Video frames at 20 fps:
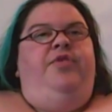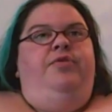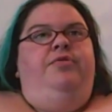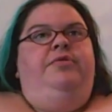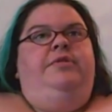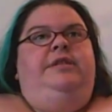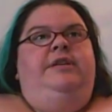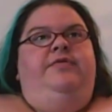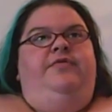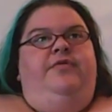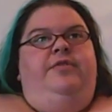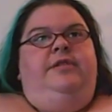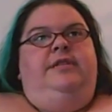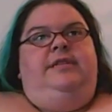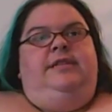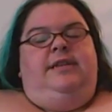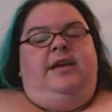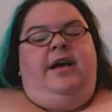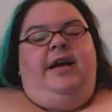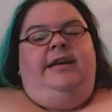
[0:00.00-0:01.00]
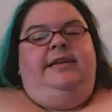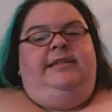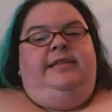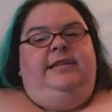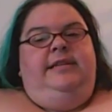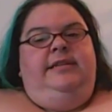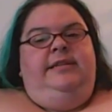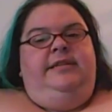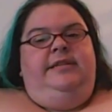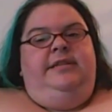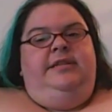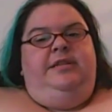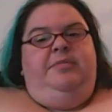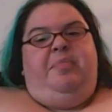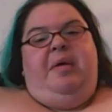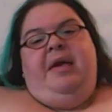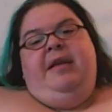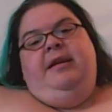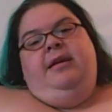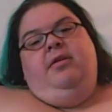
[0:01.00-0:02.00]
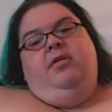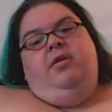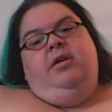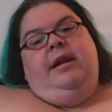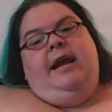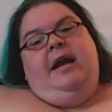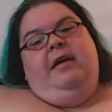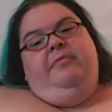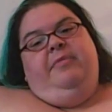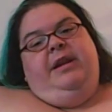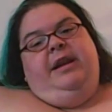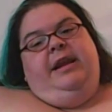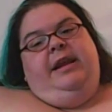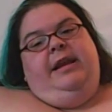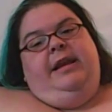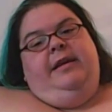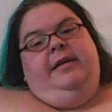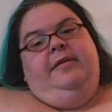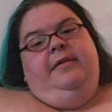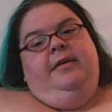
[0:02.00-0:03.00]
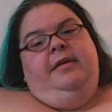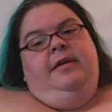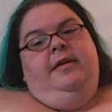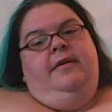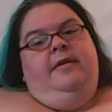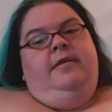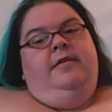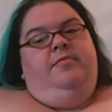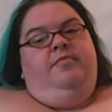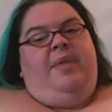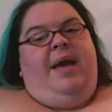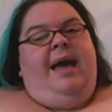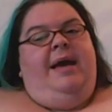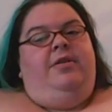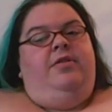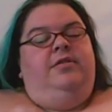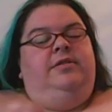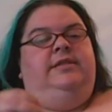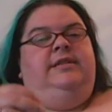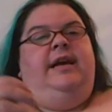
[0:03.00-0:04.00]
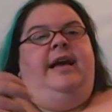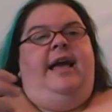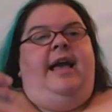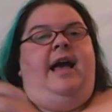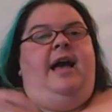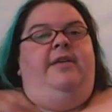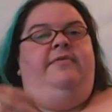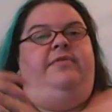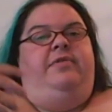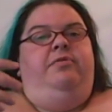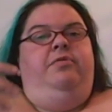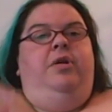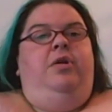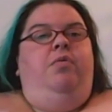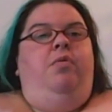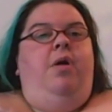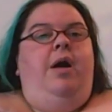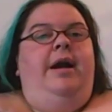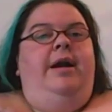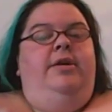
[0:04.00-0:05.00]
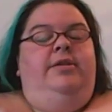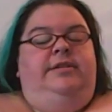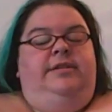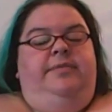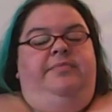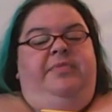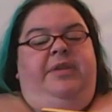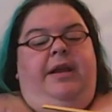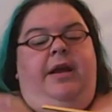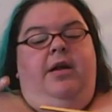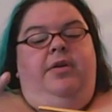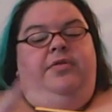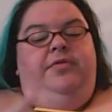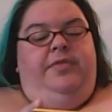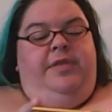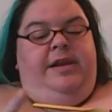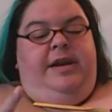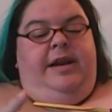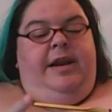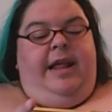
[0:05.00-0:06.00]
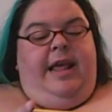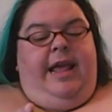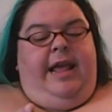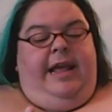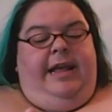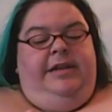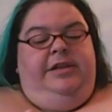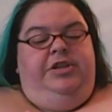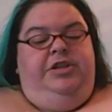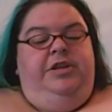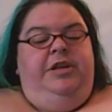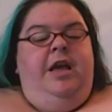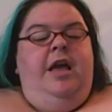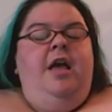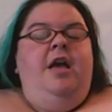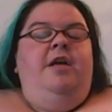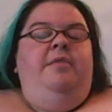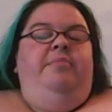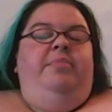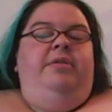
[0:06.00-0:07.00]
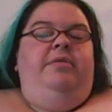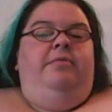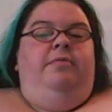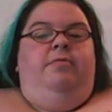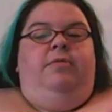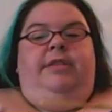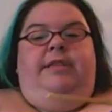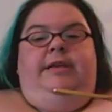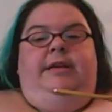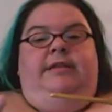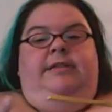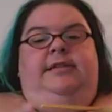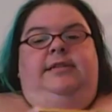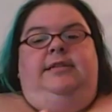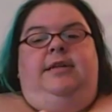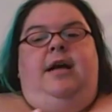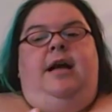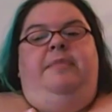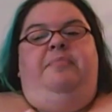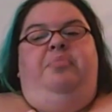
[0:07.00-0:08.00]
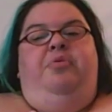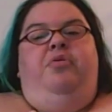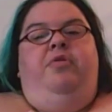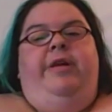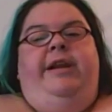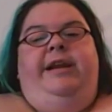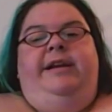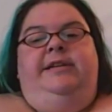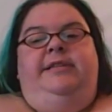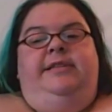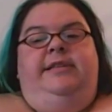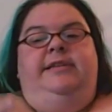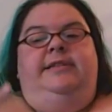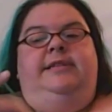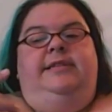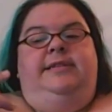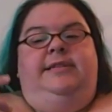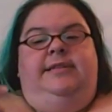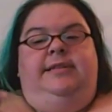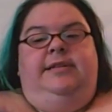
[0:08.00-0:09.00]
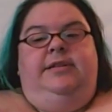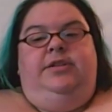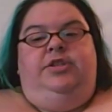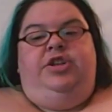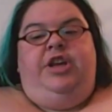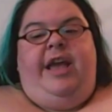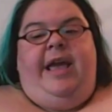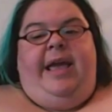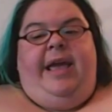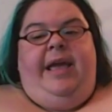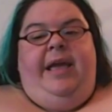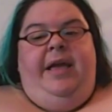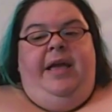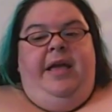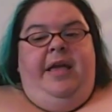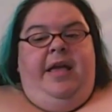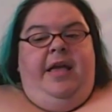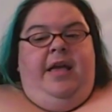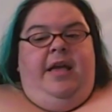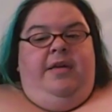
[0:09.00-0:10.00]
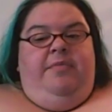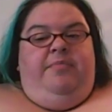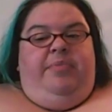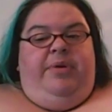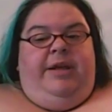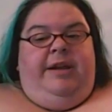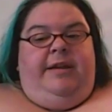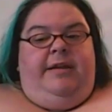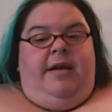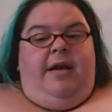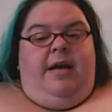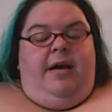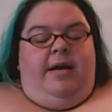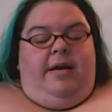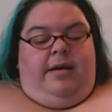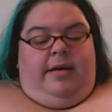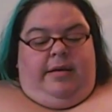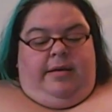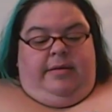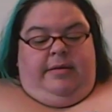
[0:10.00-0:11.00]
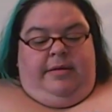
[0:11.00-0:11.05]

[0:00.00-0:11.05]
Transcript: a few different sizes depending on how many patterns I have that require something other than an H. But, well, I'm pointing to this is a J. But,